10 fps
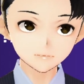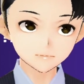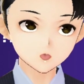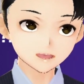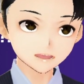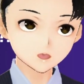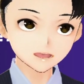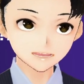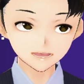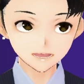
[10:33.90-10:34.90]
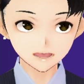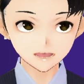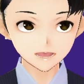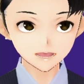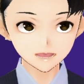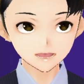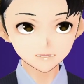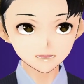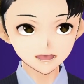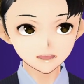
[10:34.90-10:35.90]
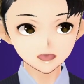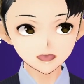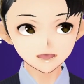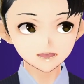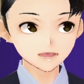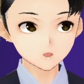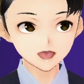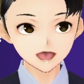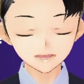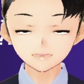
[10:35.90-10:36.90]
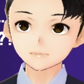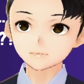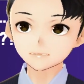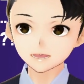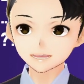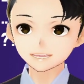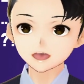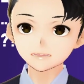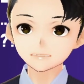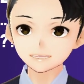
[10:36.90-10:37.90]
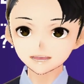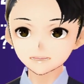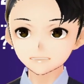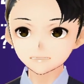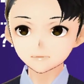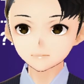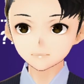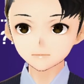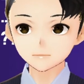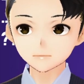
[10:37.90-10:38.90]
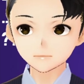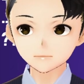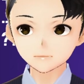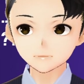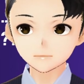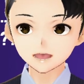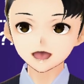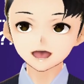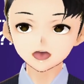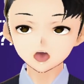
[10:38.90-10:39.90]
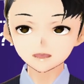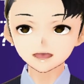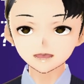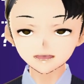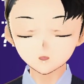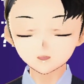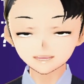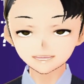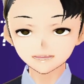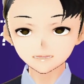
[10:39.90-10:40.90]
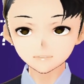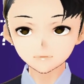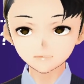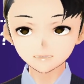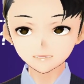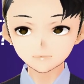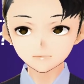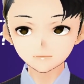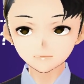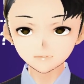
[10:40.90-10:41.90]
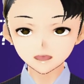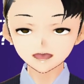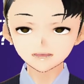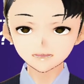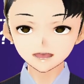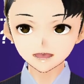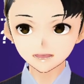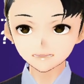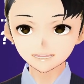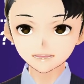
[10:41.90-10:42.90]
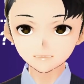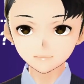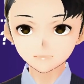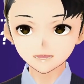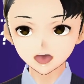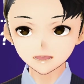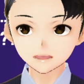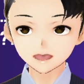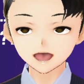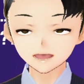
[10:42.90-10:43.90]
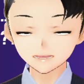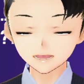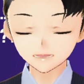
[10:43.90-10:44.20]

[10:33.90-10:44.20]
that would take V from A1 to F6. I hope you can do that, because if you could, you're awesome.